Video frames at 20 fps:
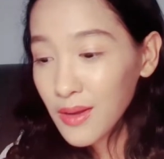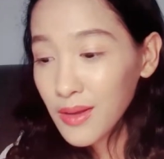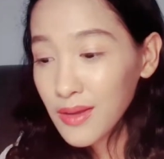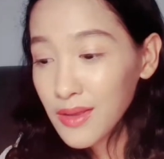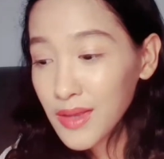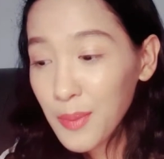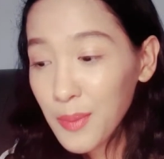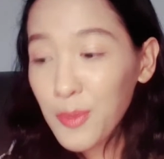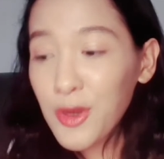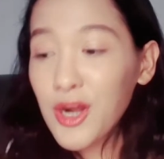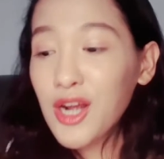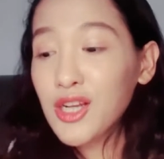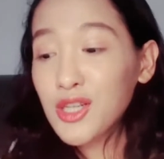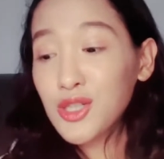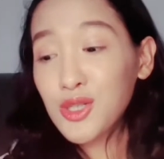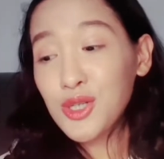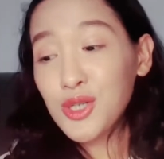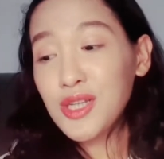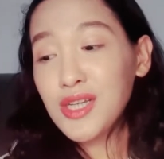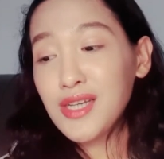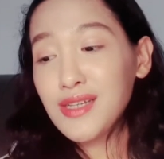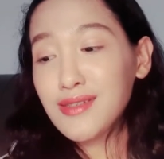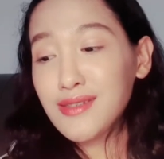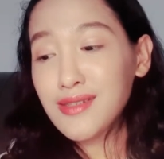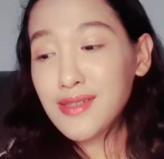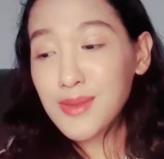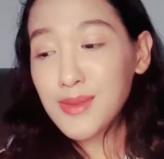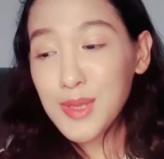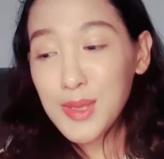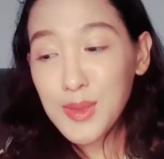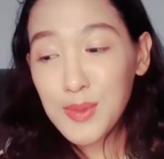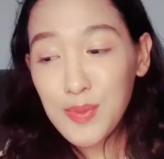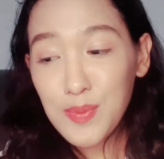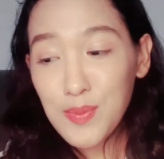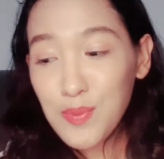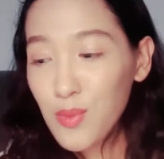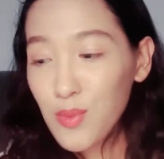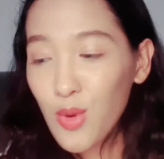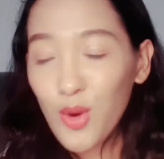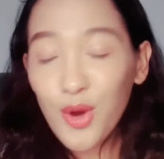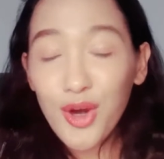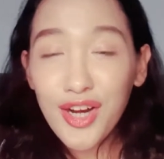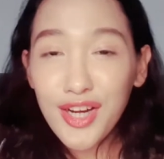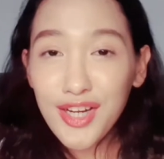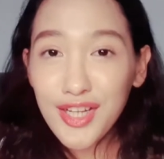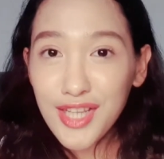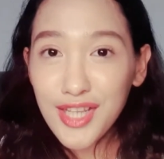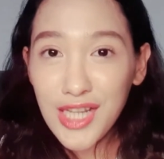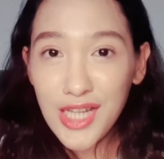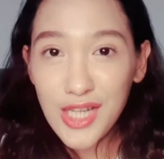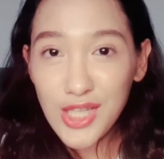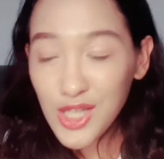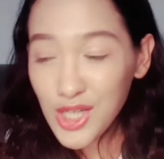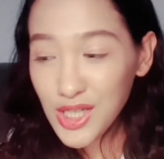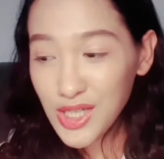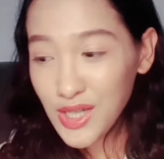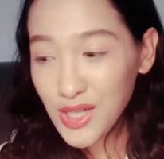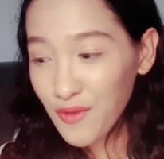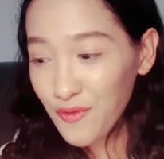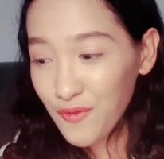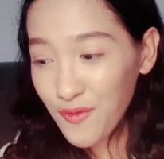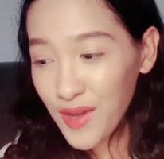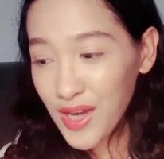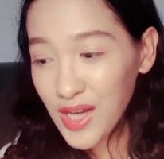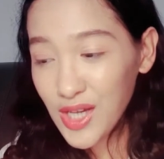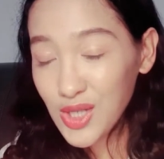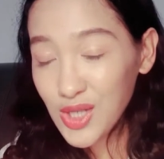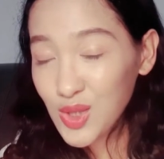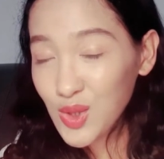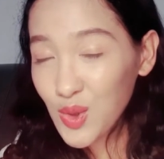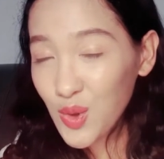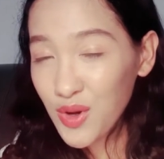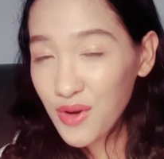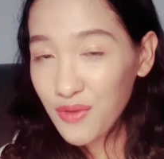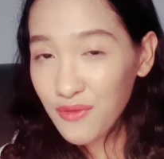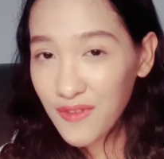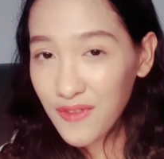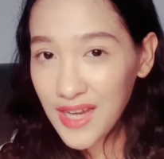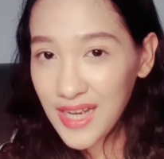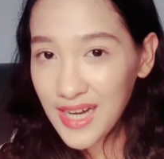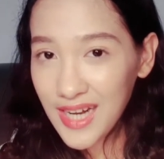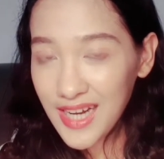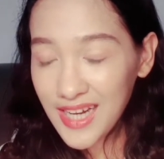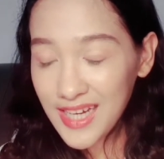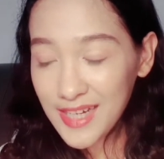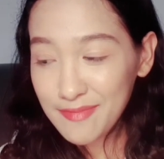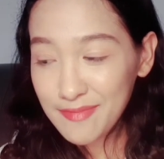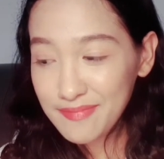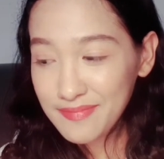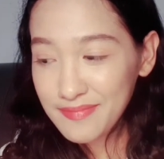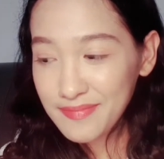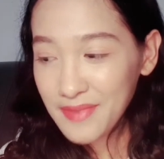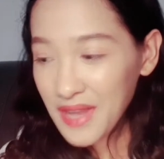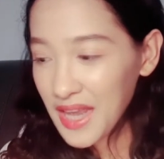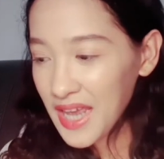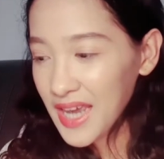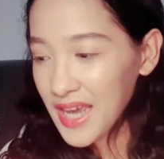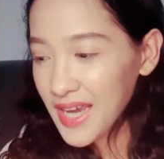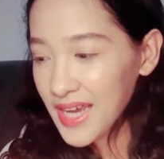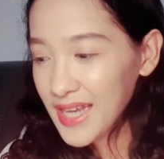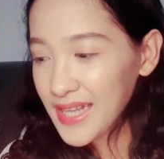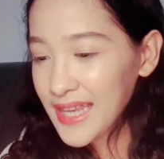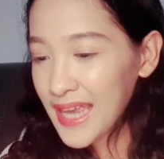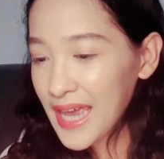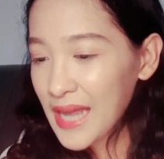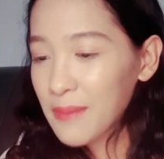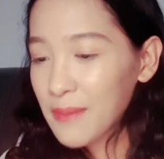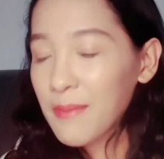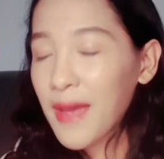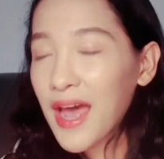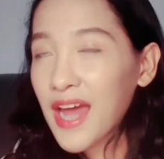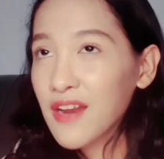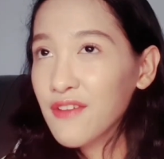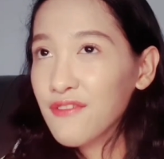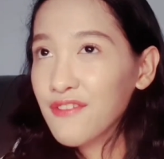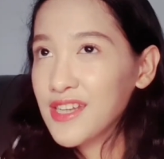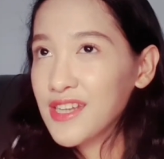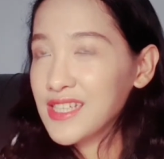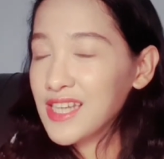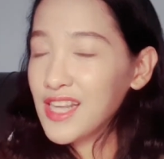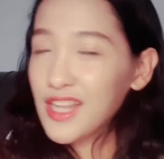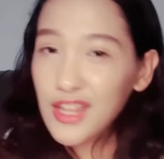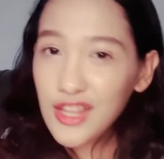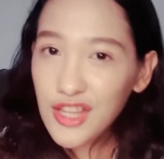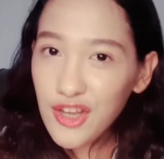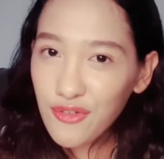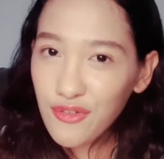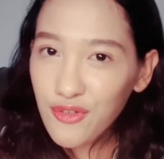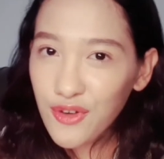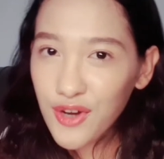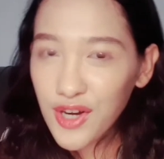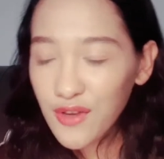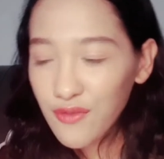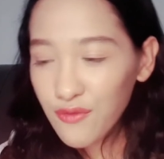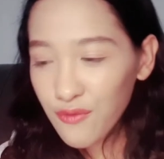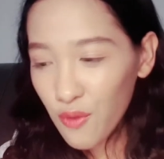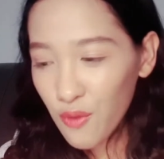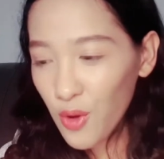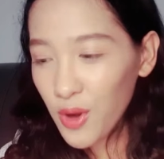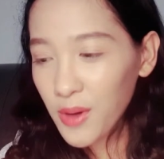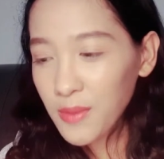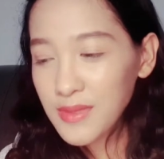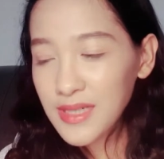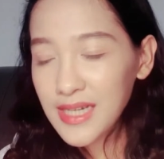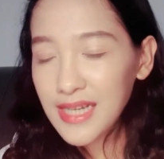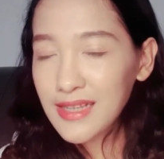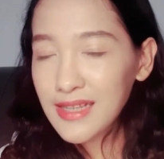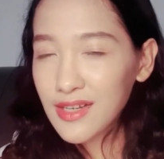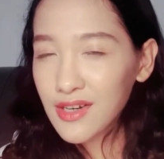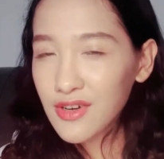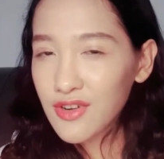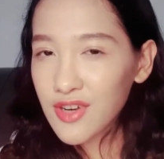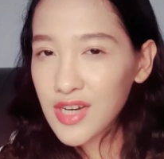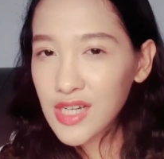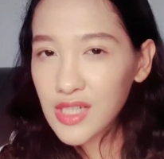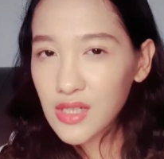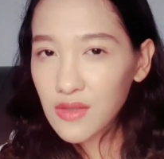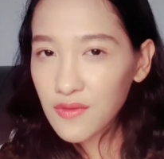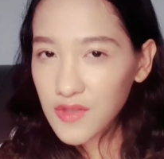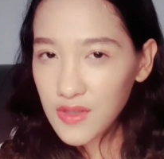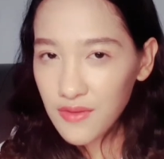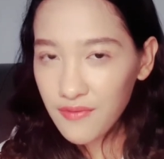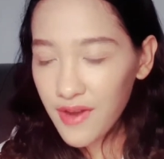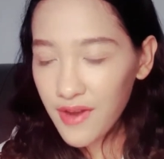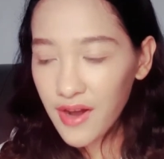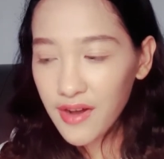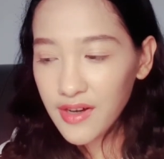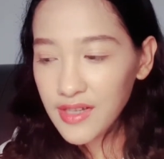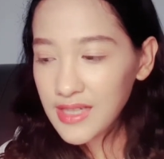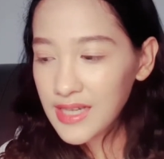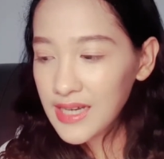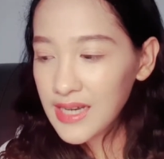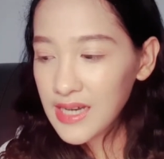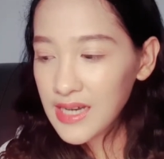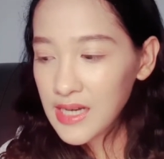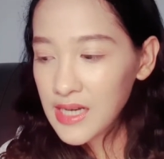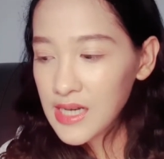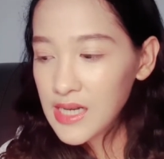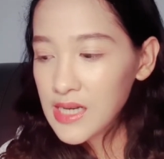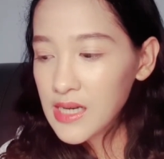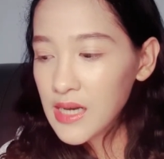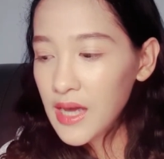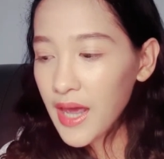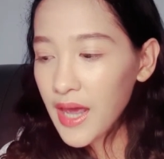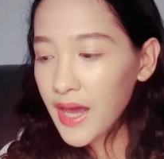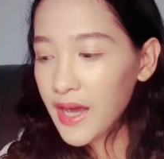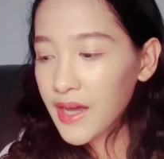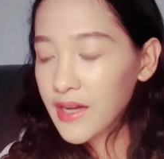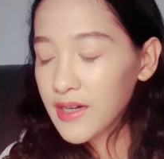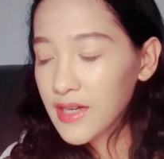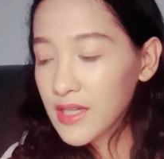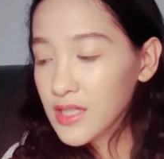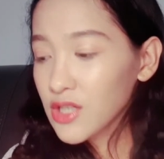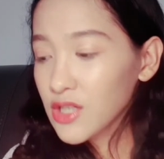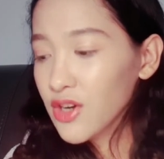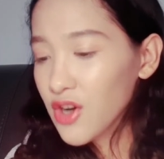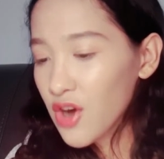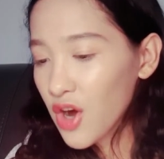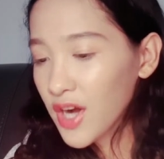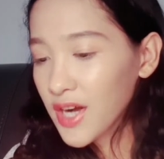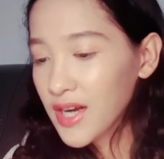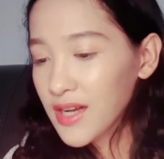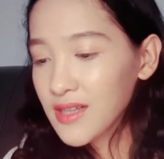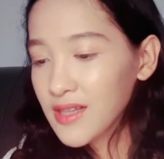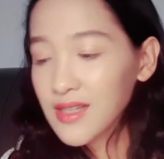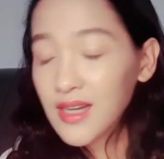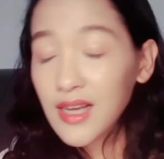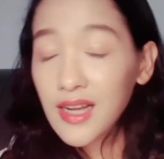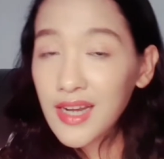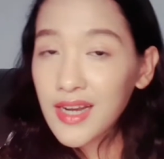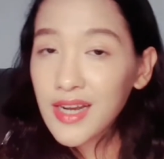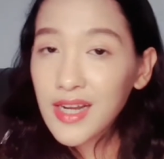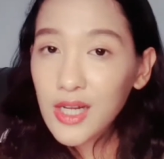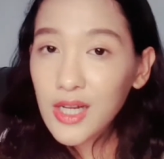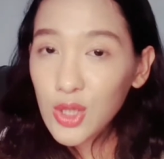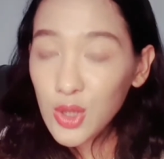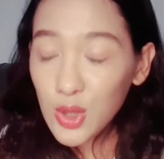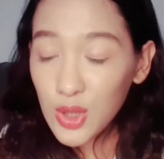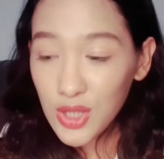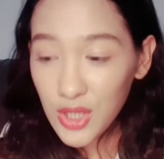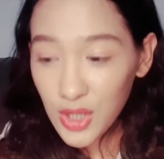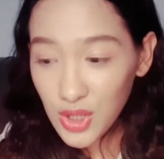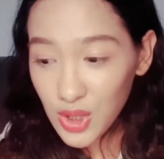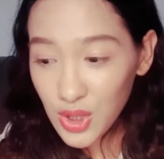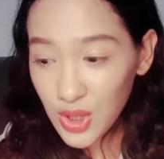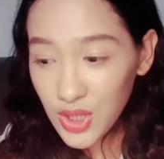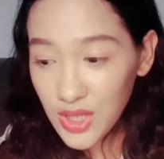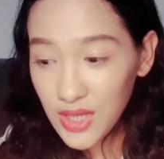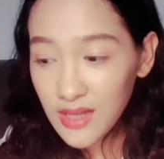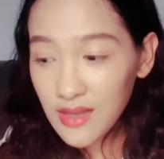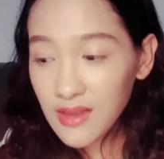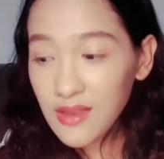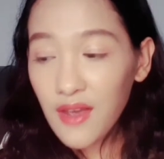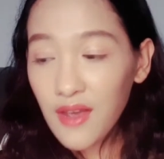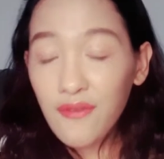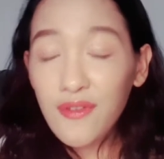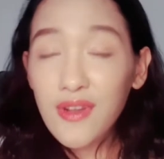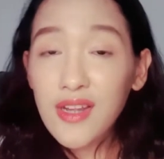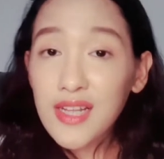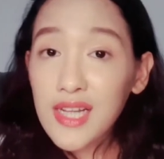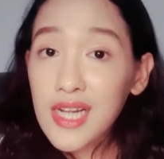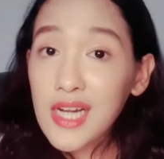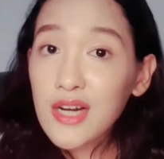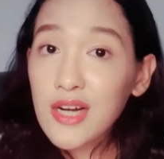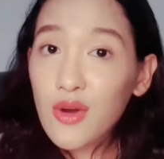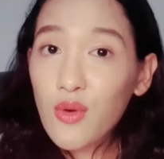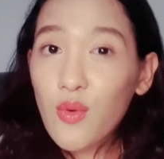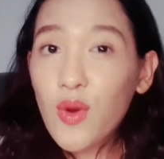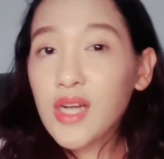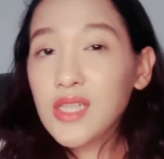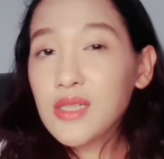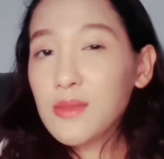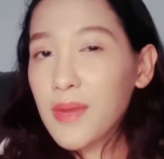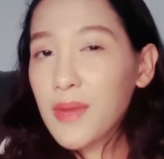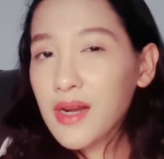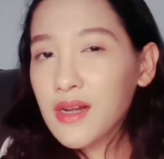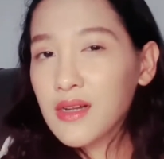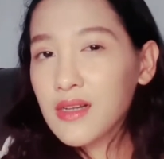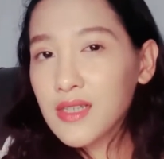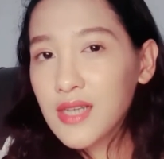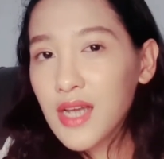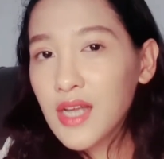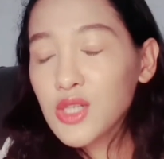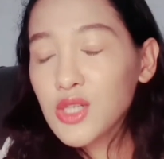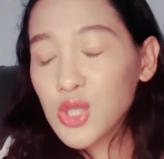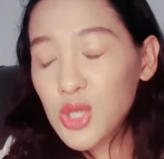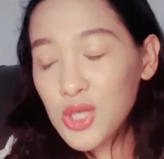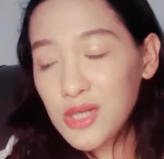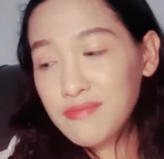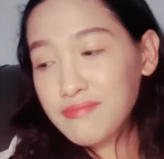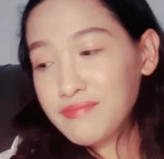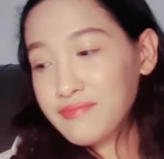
Depression is more than just a phase or a feeling. It can manifest in different forms and degrees of severity, and it's regarded as a clinical condition that definitely requires medical attention.